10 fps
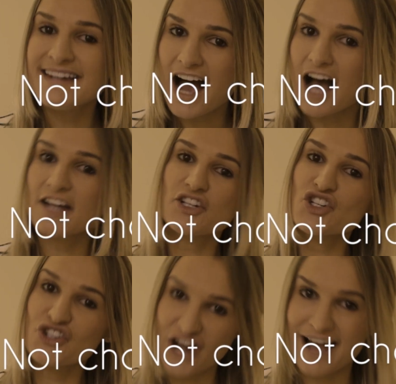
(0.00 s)
not
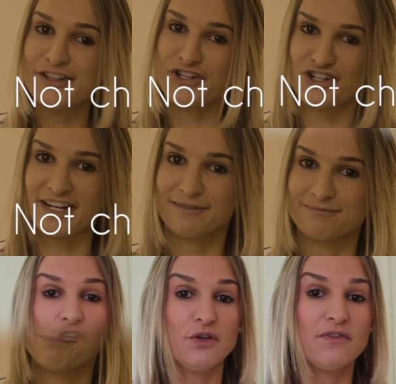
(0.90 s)
challenging.
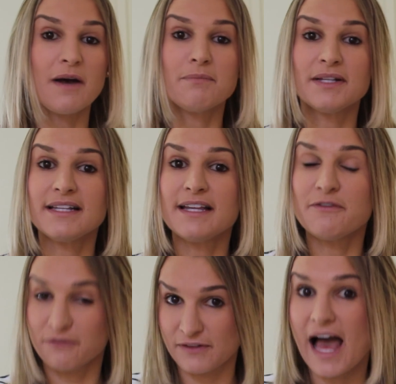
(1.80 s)
You've completely
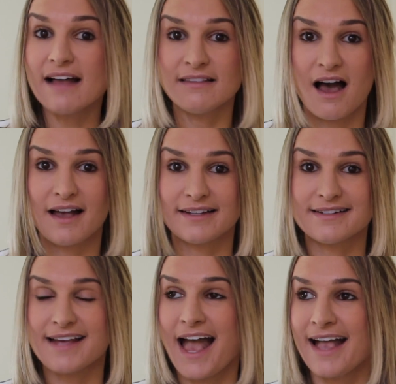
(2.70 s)

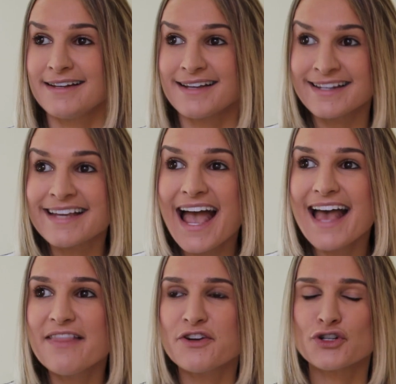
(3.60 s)
flatlined, and
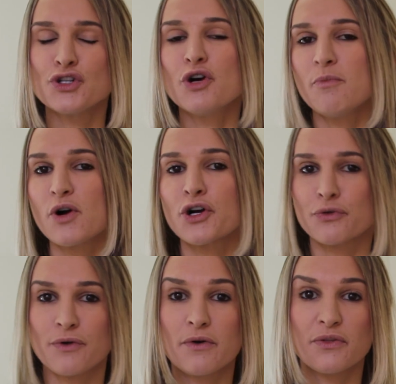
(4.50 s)
again, there's no more
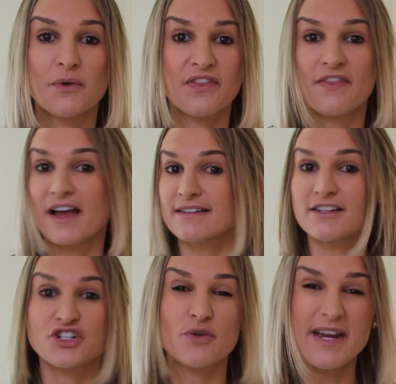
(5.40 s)
growth within that
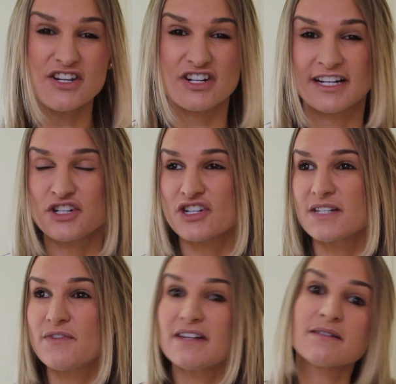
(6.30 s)
situation. It
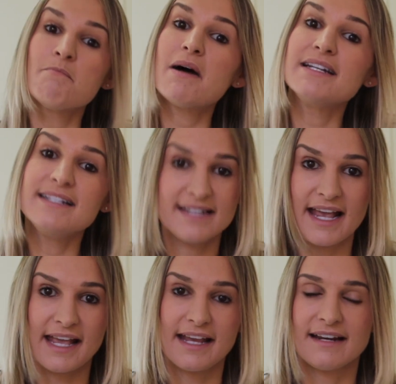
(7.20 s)
just feels
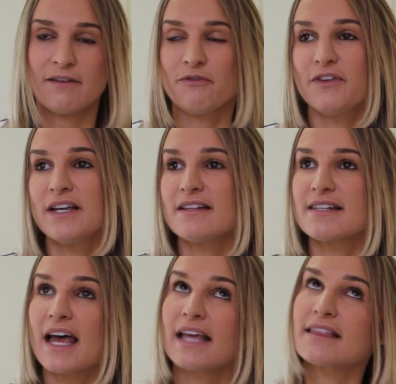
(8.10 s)
mundane. It
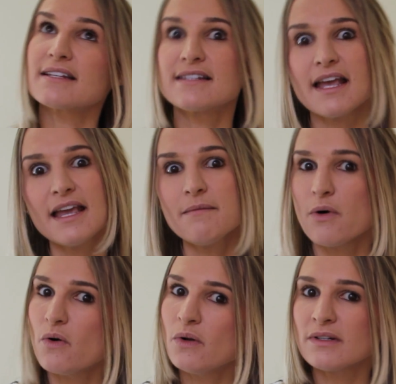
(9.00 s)
feels like the same
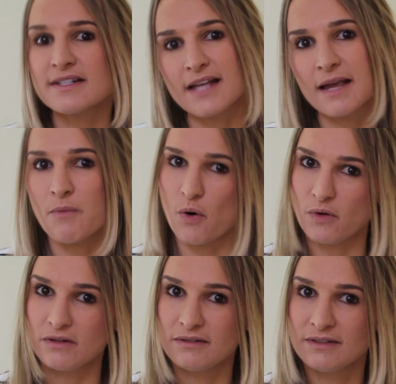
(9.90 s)
old, same old.